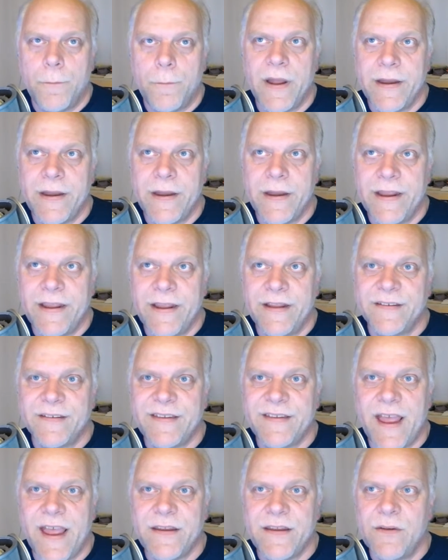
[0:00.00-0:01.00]
But
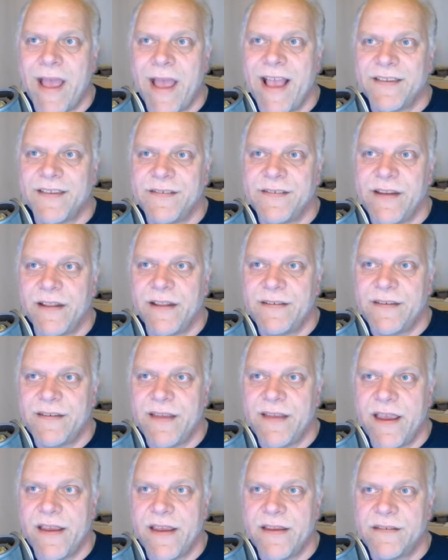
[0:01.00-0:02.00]
instead, you
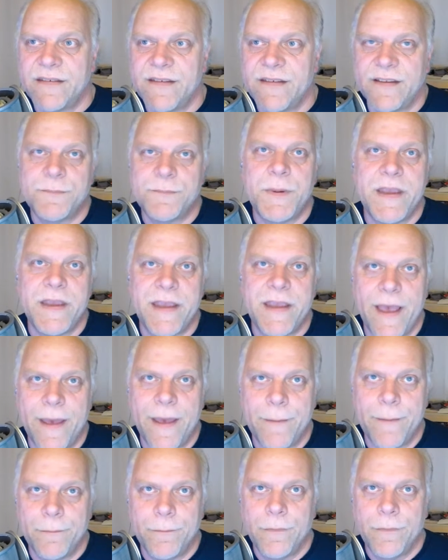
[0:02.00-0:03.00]
accidentally say 6
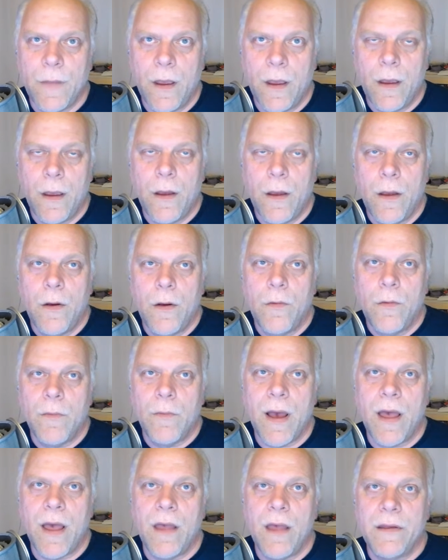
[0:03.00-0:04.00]
p.m.
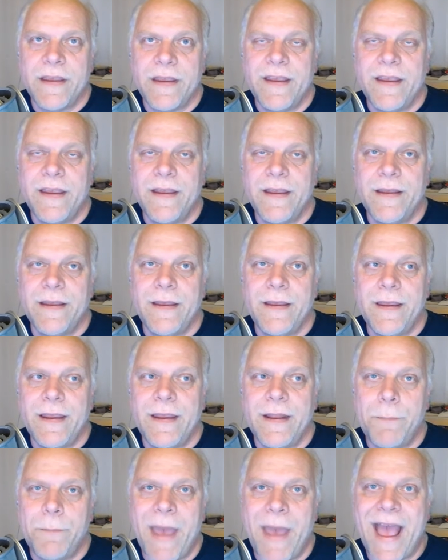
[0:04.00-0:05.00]
Well,
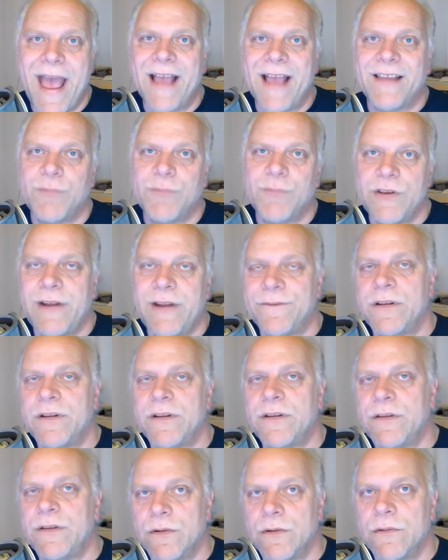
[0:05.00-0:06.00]
in the past, what you'd
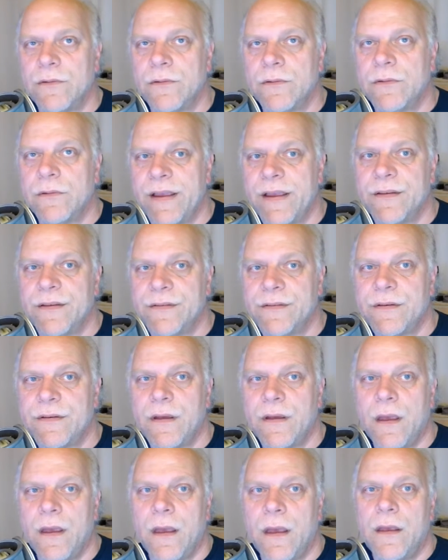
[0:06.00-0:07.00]
have to do
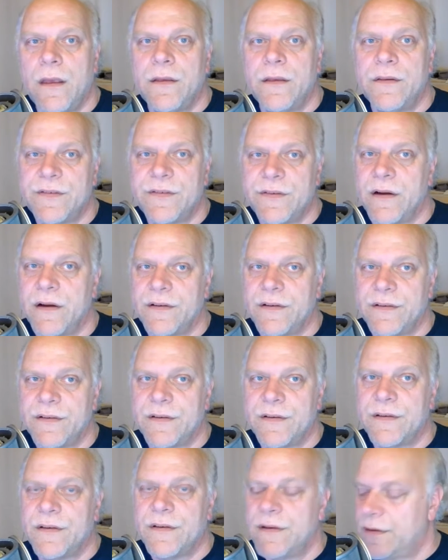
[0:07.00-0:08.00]
is start
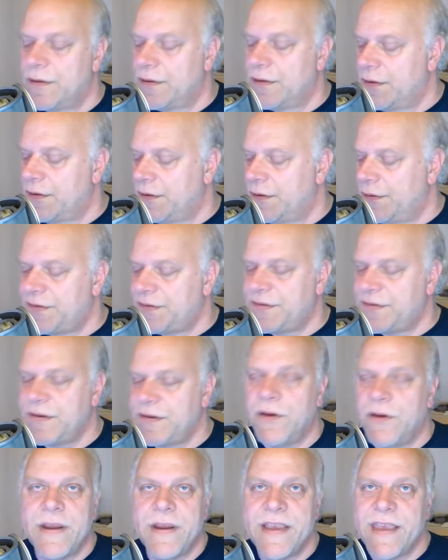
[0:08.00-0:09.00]

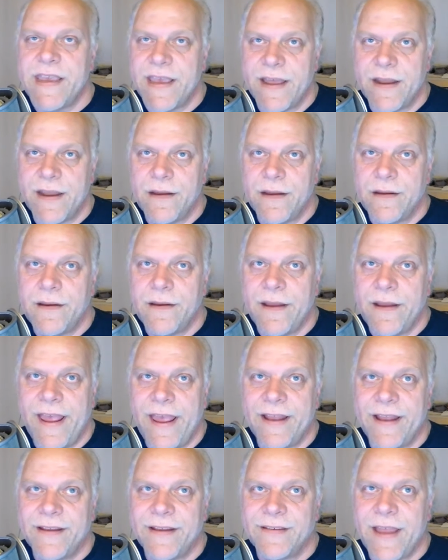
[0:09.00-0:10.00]
Siri again
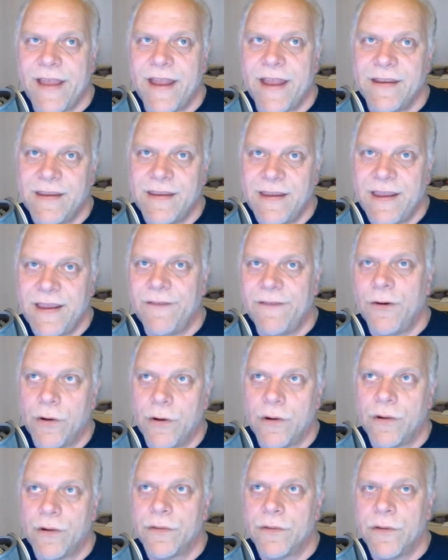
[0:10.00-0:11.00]
and and give
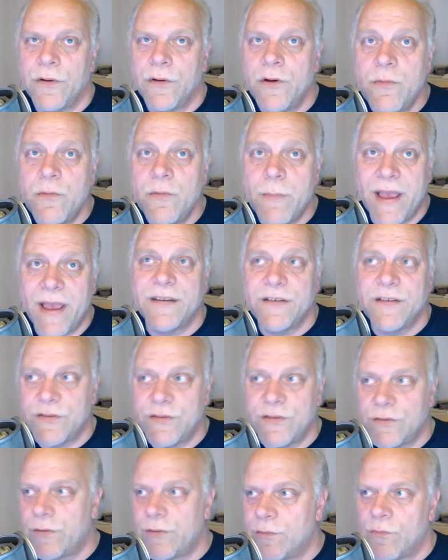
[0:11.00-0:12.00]
her the new message and,
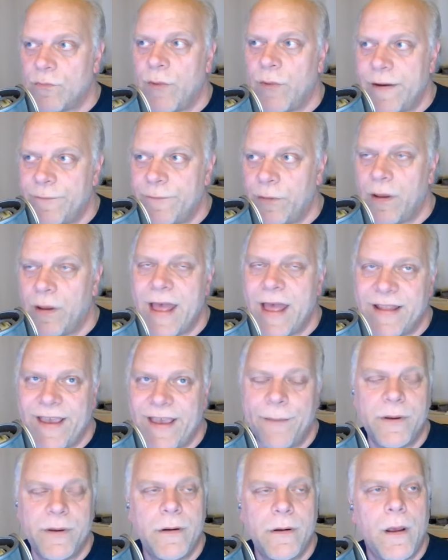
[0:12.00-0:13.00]
and wait for all that to
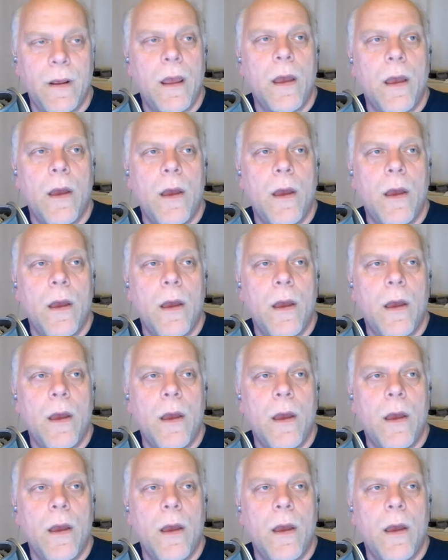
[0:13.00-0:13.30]
happen.